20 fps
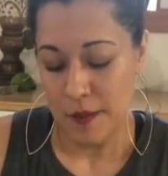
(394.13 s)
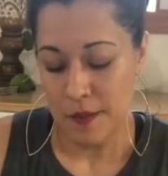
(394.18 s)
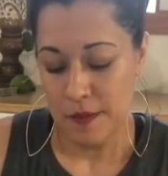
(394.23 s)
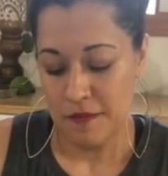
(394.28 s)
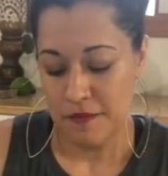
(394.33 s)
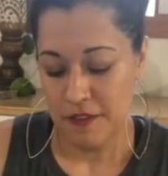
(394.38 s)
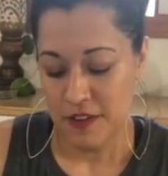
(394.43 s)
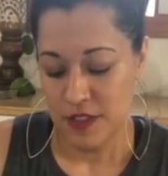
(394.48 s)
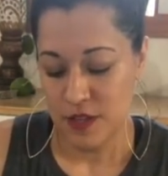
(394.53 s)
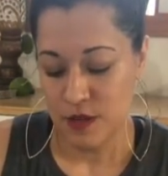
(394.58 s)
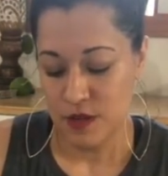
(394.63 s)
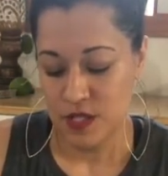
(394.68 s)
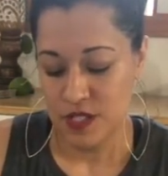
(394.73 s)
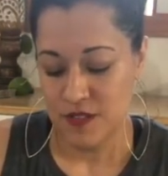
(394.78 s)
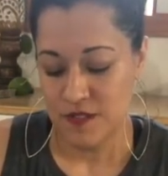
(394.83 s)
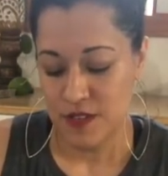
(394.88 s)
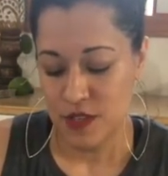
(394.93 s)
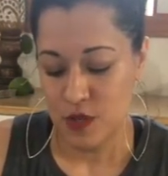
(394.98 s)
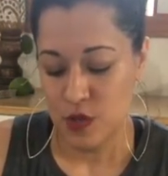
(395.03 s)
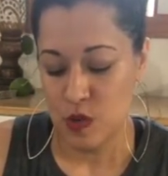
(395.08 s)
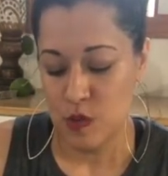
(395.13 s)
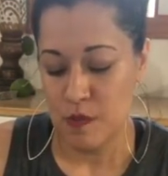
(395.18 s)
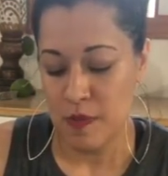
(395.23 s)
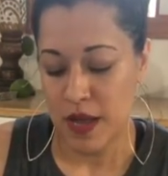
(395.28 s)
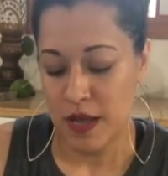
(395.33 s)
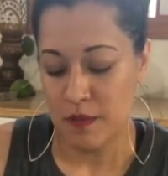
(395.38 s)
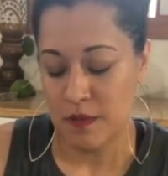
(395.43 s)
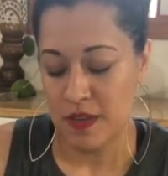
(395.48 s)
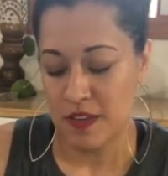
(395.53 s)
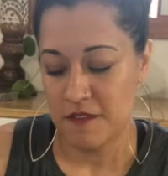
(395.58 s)
For those of you who
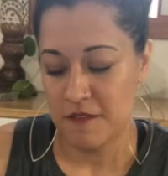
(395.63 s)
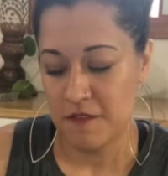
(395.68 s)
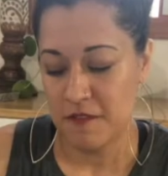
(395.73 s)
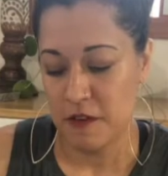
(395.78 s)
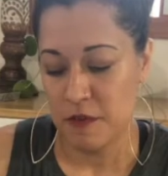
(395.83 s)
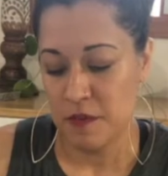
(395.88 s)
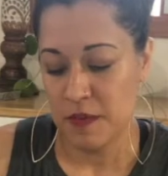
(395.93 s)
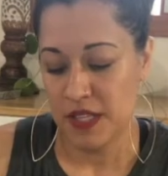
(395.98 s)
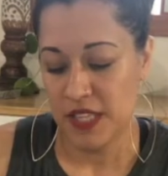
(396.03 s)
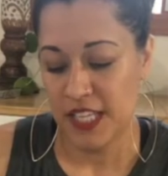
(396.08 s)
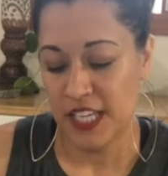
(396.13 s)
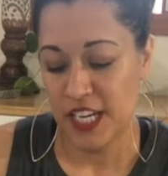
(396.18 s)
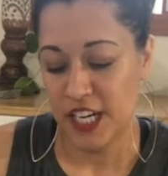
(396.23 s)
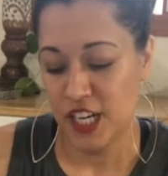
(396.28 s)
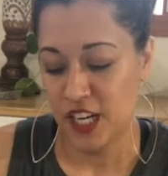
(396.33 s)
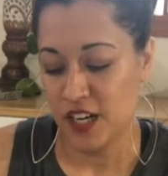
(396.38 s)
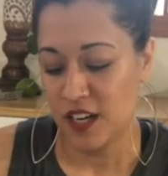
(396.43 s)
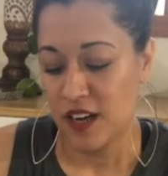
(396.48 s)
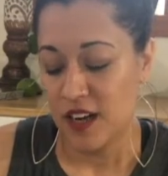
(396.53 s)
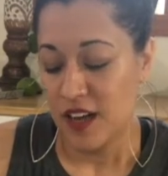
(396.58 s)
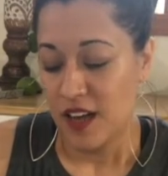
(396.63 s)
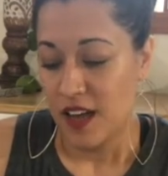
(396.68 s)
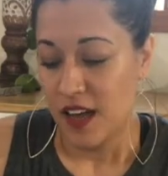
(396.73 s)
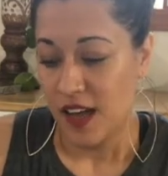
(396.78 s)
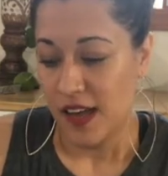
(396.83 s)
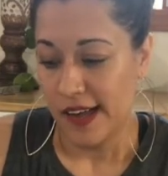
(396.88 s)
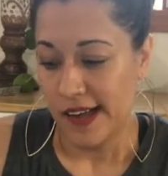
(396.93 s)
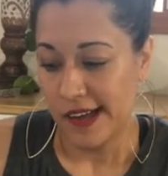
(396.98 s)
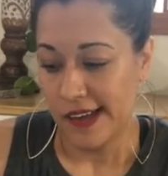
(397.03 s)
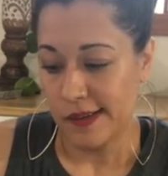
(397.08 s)
might be familiar
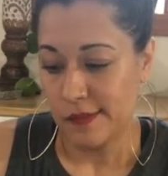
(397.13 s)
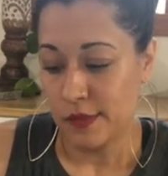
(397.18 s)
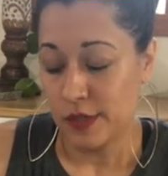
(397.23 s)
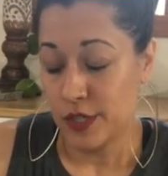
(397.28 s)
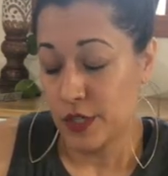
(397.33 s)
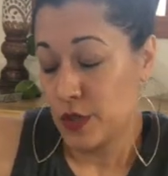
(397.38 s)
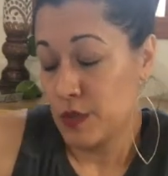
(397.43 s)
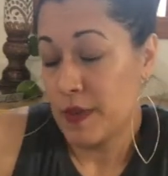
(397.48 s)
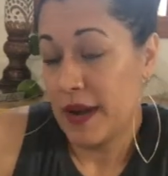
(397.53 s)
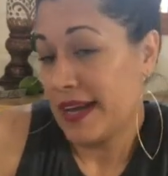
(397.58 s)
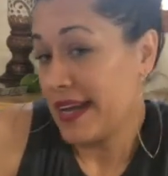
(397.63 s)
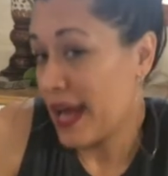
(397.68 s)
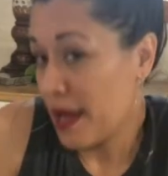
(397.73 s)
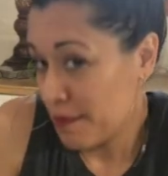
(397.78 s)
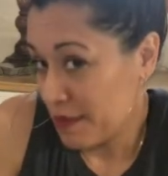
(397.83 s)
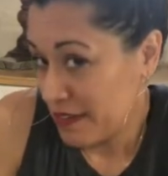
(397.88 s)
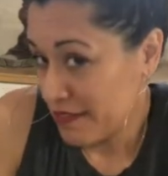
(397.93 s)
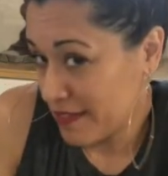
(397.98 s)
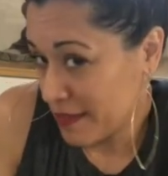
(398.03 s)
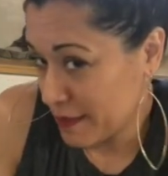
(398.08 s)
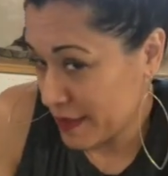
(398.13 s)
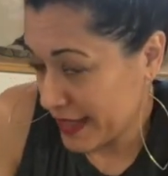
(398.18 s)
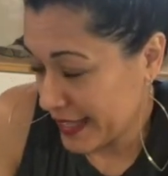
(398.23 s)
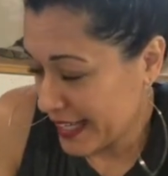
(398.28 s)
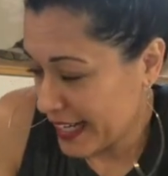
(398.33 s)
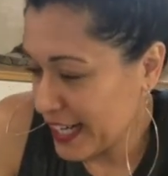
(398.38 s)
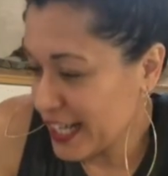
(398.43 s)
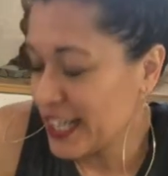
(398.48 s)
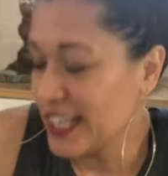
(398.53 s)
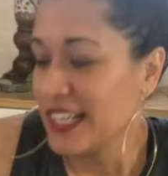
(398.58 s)
or who might not be
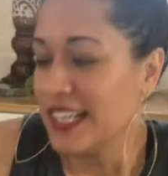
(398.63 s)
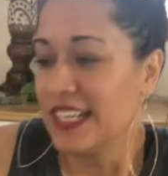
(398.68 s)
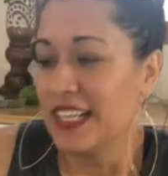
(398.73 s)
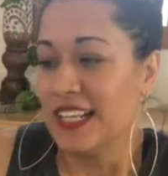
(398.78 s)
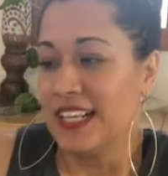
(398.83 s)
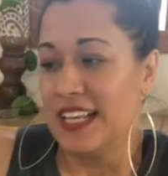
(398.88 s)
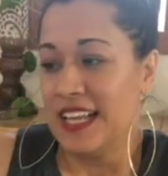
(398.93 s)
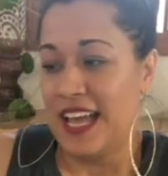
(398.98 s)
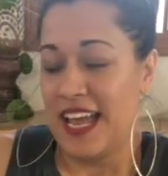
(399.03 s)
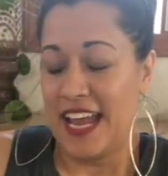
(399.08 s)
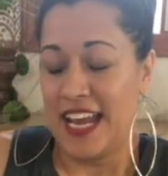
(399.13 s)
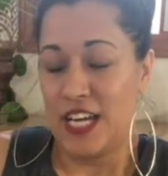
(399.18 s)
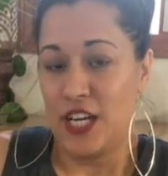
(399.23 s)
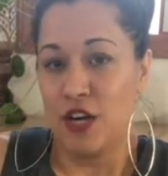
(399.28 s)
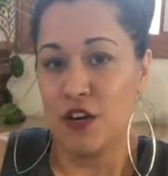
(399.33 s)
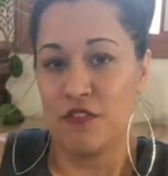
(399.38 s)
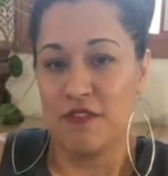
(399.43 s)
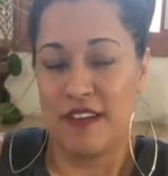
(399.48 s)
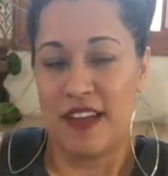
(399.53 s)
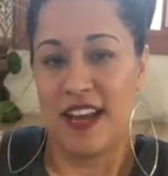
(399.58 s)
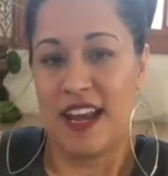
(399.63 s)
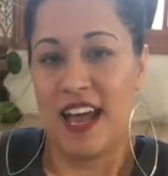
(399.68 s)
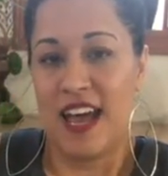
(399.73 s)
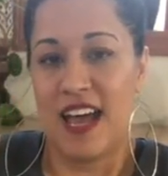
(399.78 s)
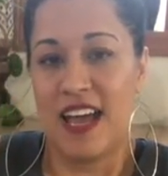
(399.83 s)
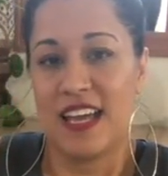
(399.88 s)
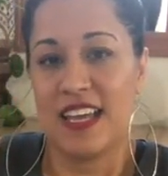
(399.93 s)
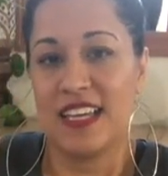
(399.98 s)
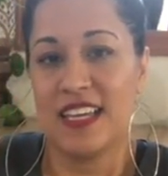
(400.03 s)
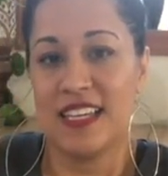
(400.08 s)
familiar, a
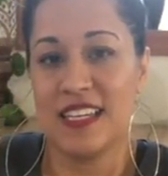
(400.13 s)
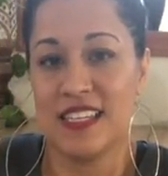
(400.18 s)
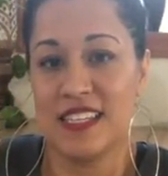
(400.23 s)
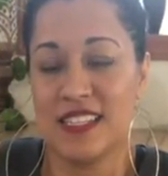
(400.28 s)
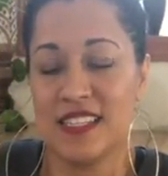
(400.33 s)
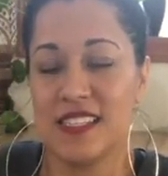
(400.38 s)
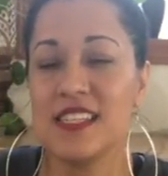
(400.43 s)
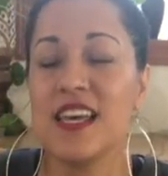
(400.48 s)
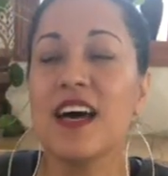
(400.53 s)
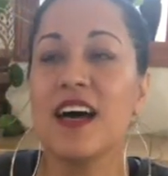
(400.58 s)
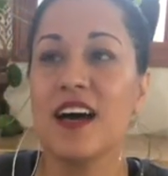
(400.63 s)
novena is